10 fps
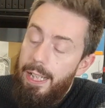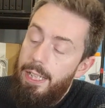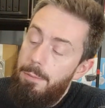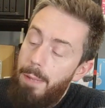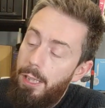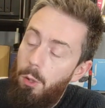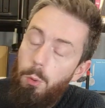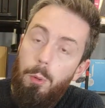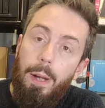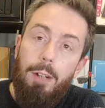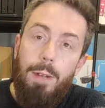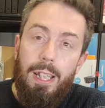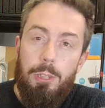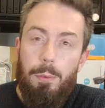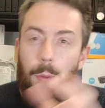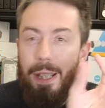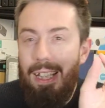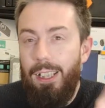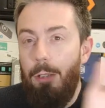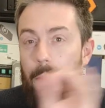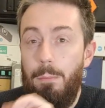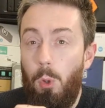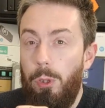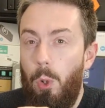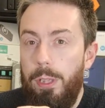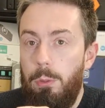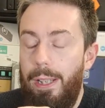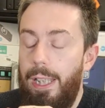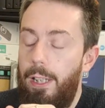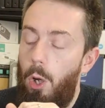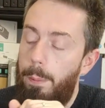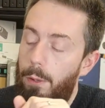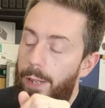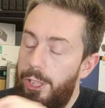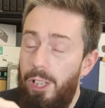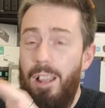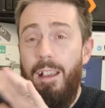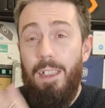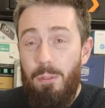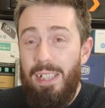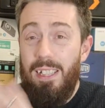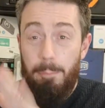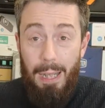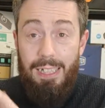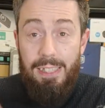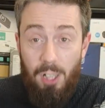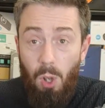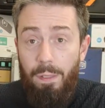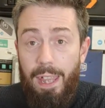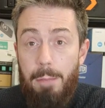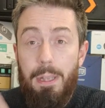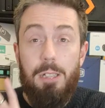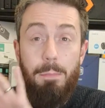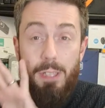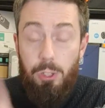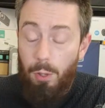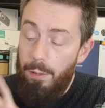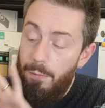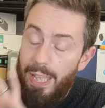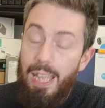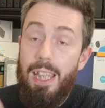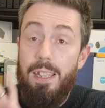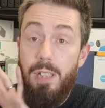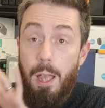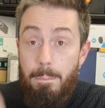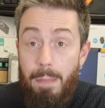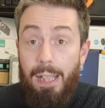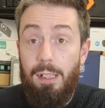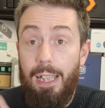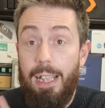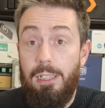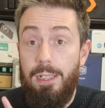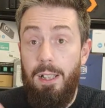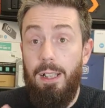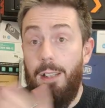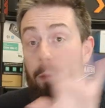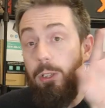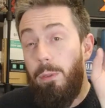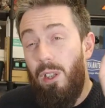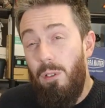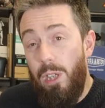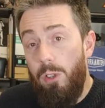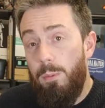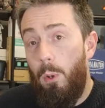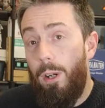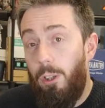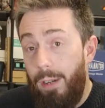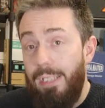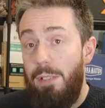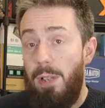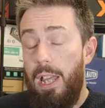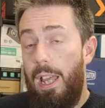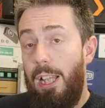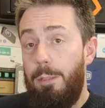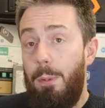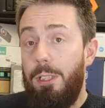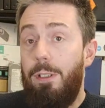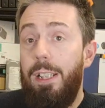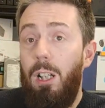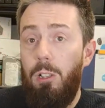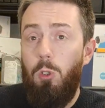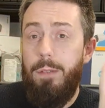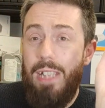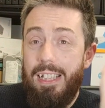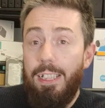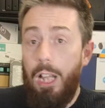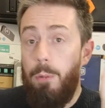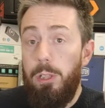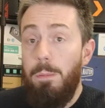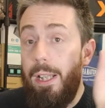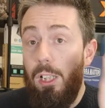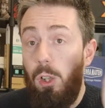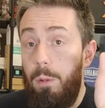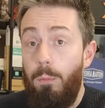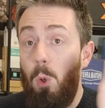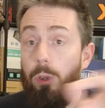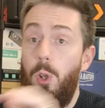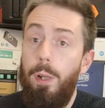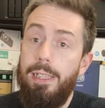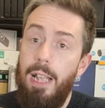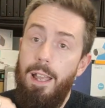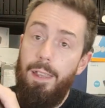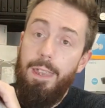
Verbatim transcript: It is metal all the way around, so it will make a little bit more noise when in operation. There is plastic on there, but its majority of it is metal externally, which when you use more aggressive enterprise grade hard drives is going to make a lot more noise.